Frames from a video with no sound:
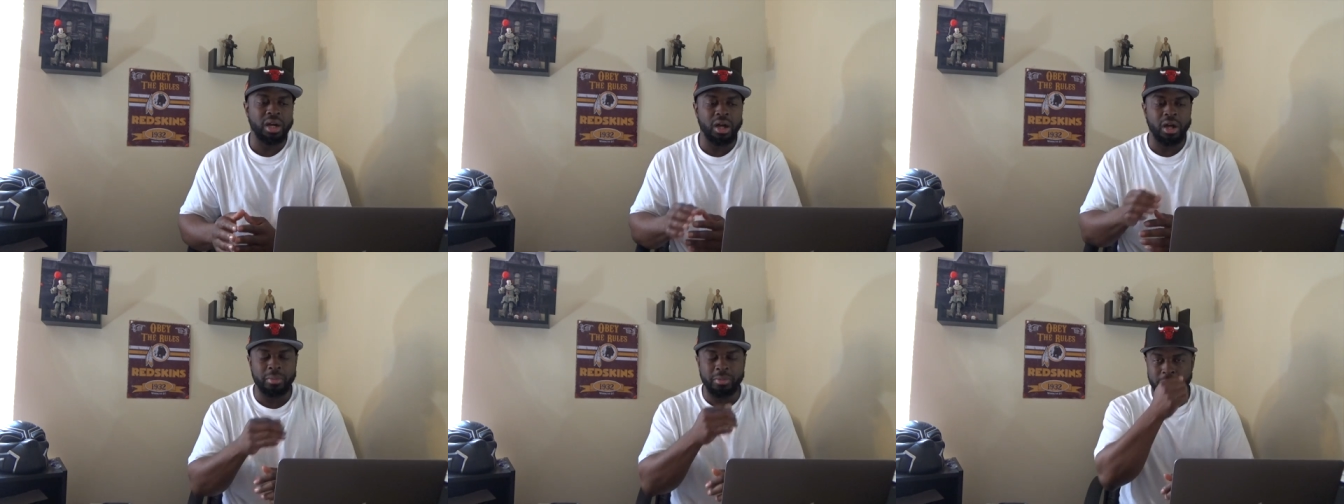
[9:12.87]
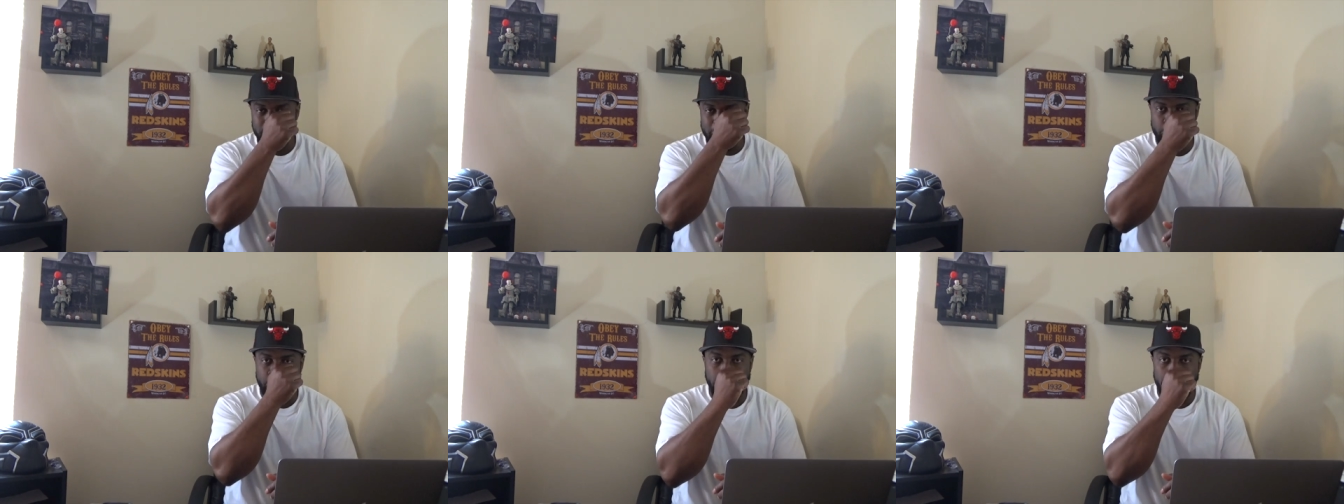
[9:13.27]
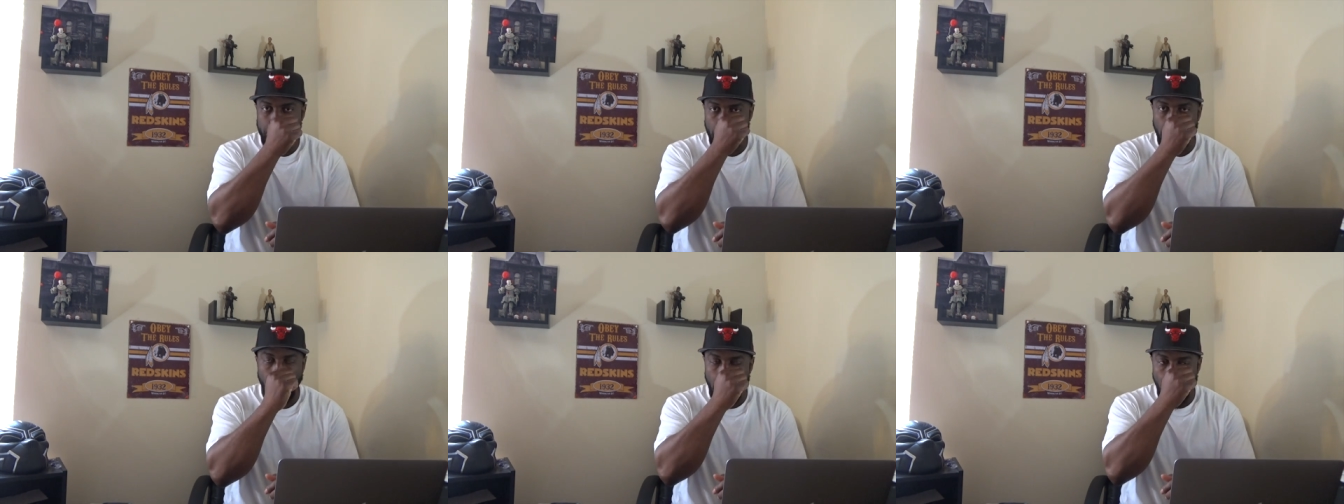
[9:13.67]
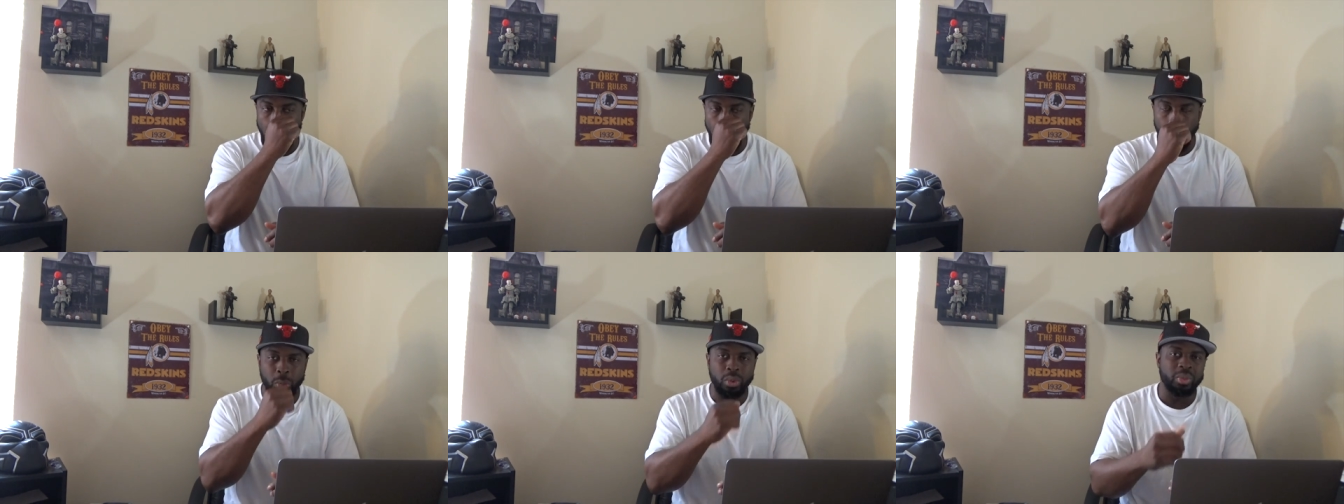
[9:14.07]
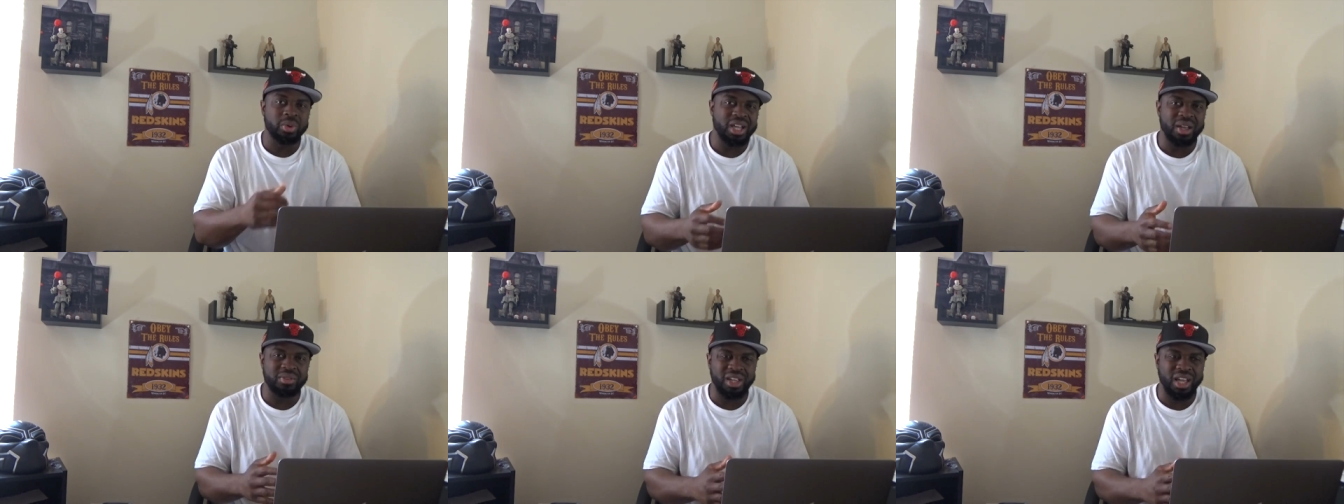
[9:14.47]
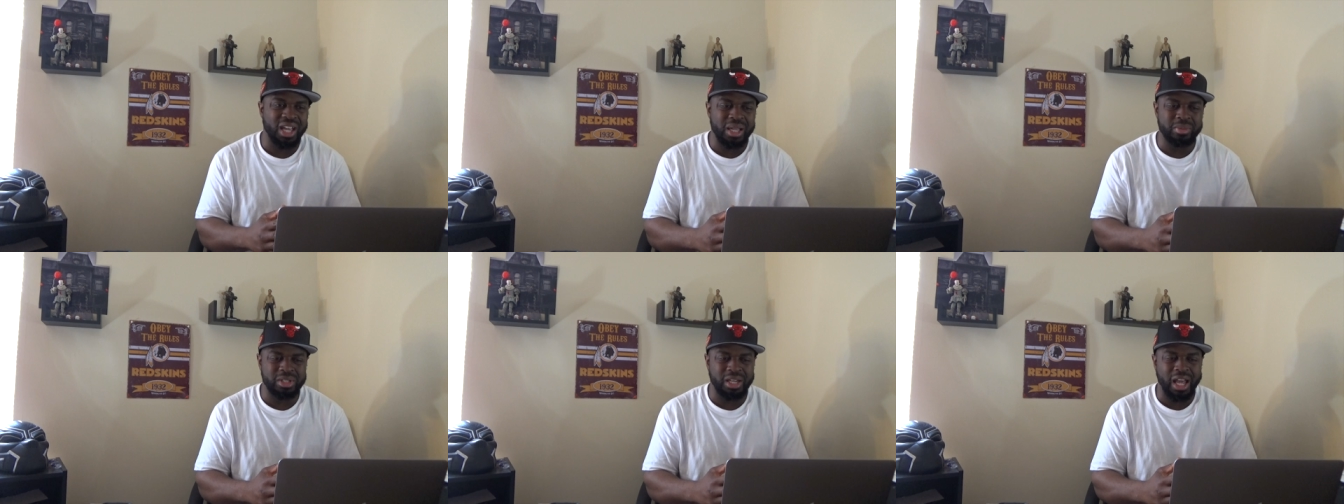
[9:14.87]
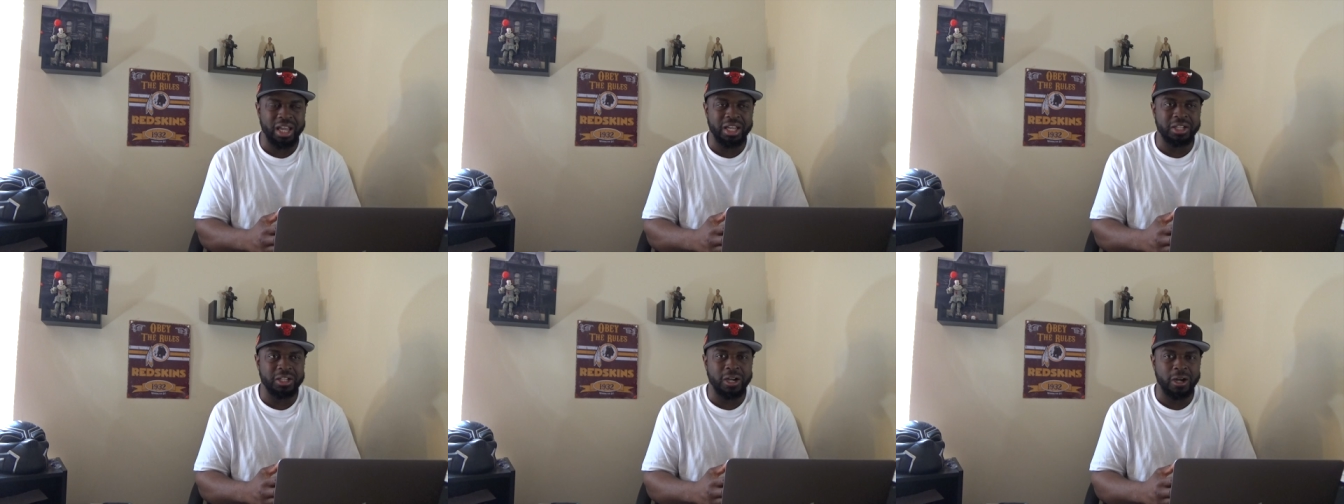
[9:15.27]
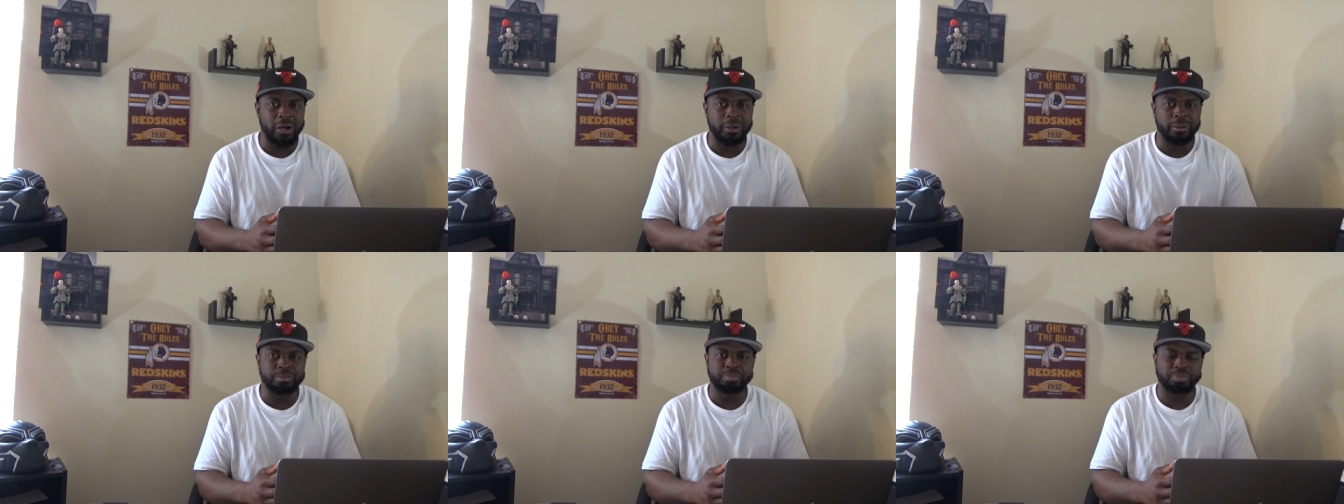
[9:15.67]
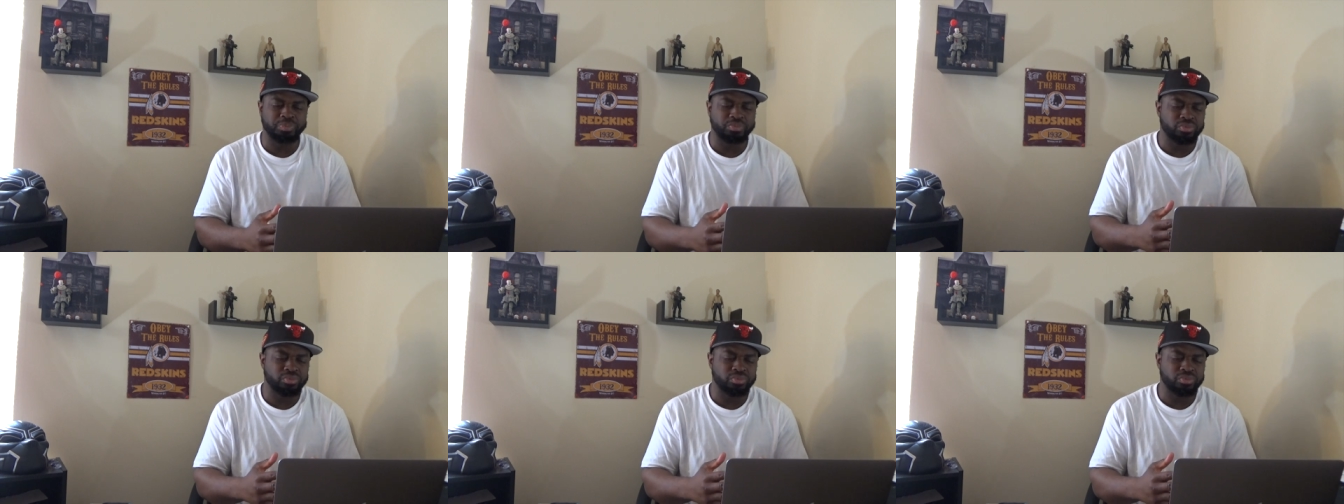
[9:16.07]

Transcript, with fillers: Um, especially when we have games like um,